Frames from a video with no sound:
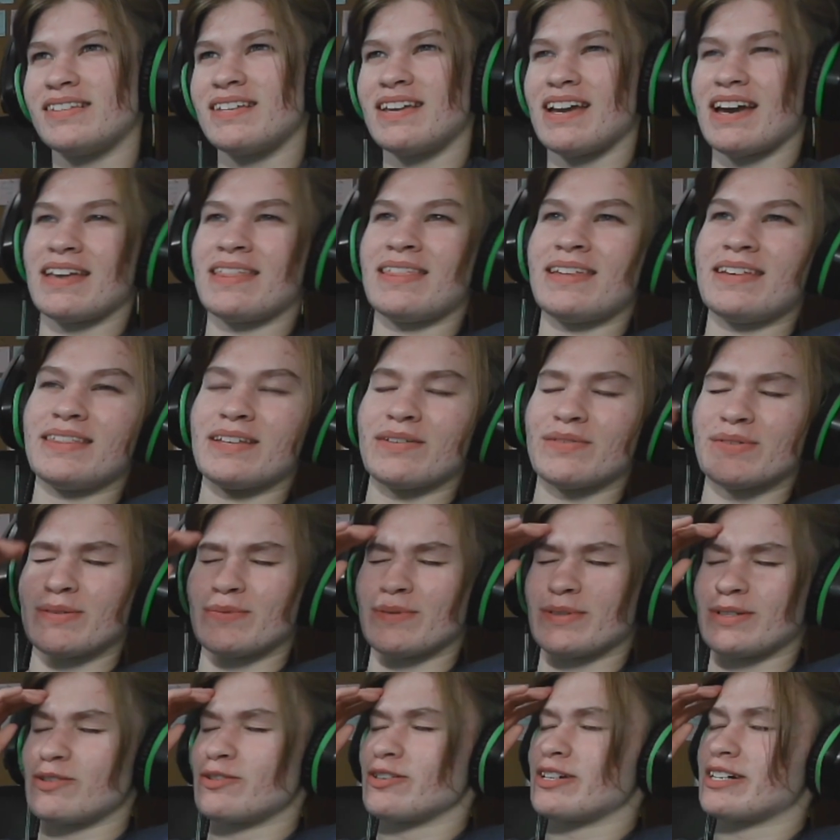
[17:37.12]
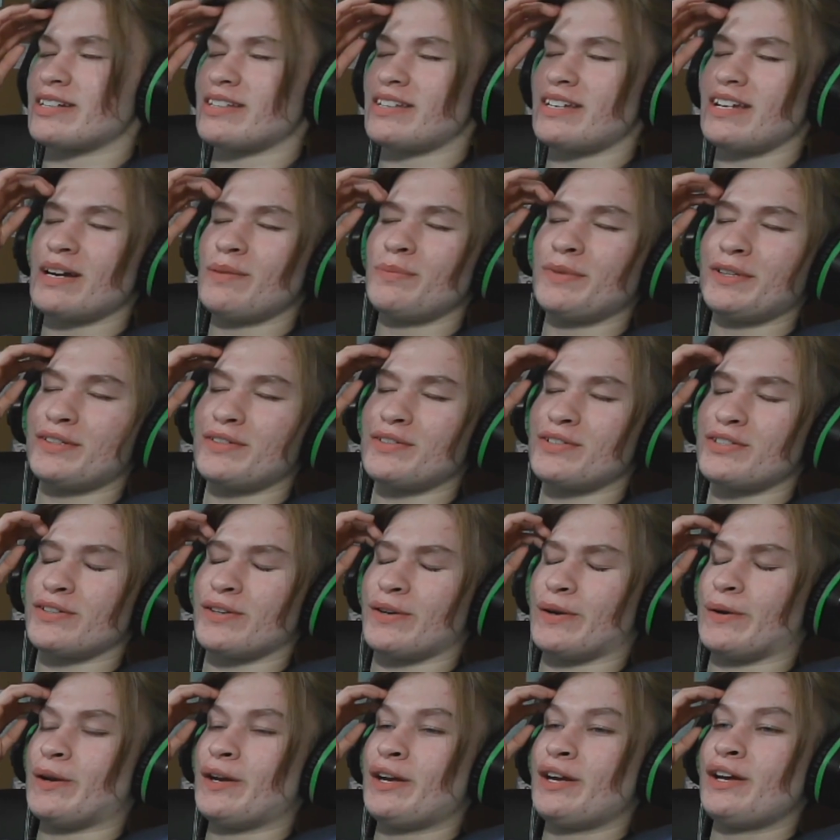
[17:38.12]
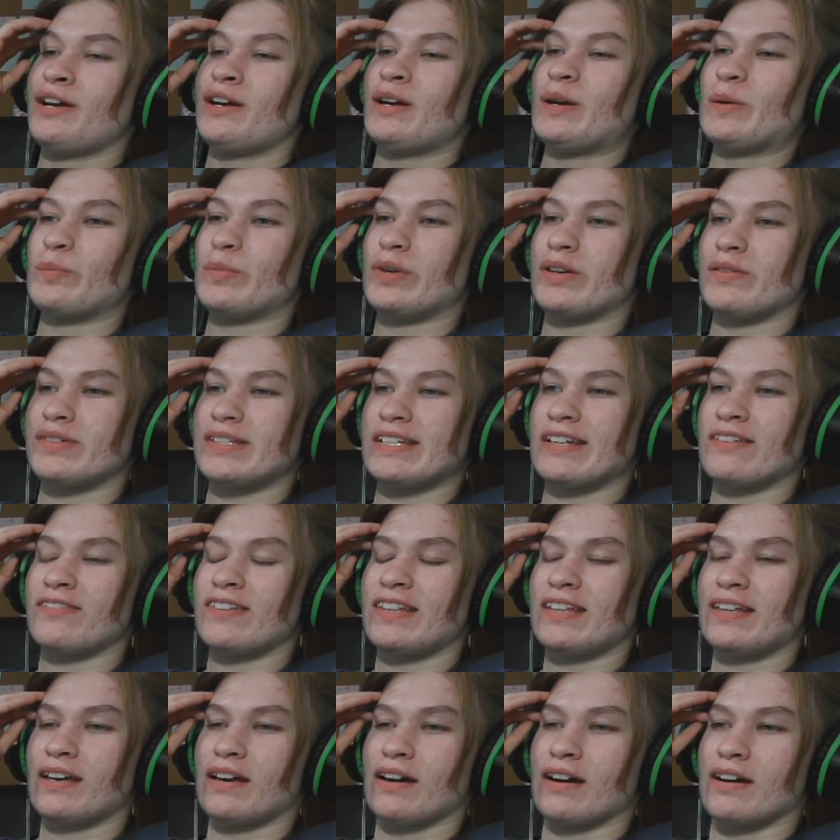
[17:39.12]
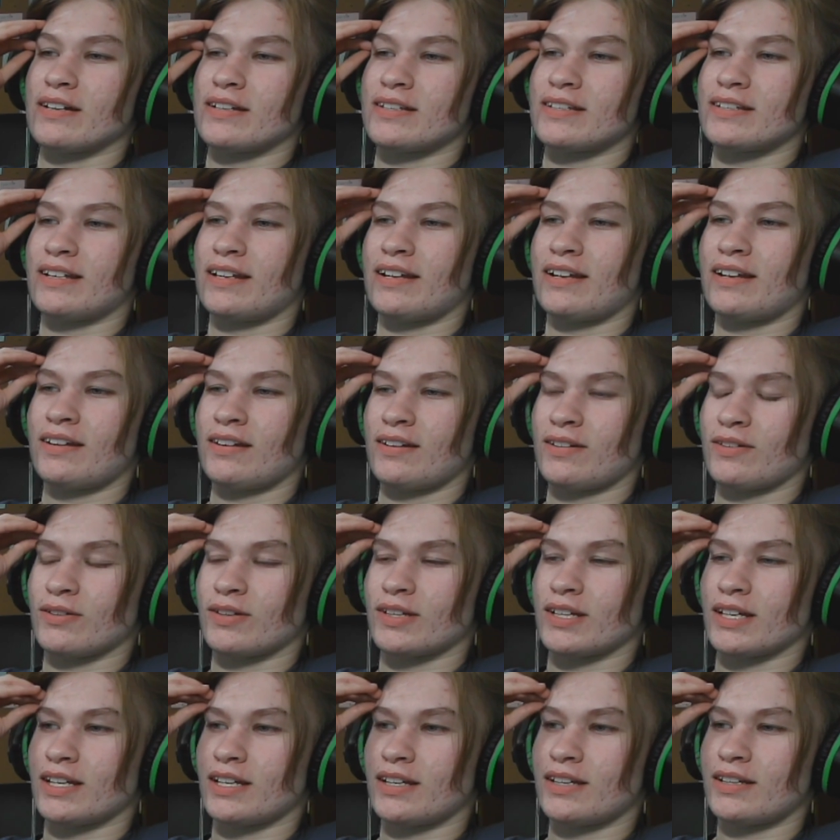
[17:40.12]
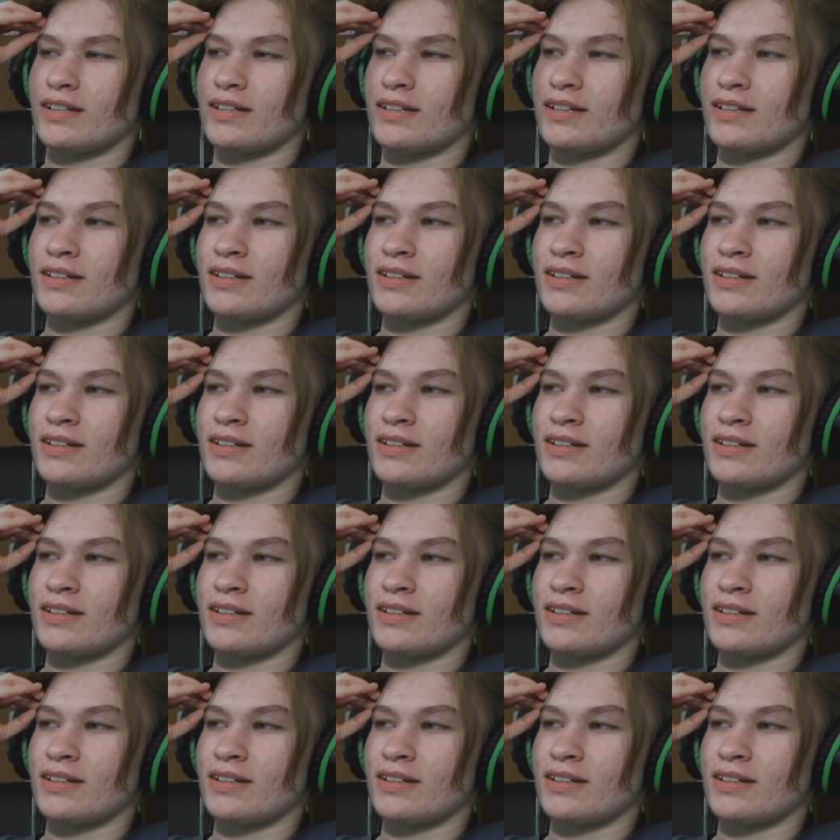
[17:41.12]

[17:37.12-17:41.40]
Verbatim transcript: I think that was word correctly. I'm not too sure, but it was definitely Akashi. Okay.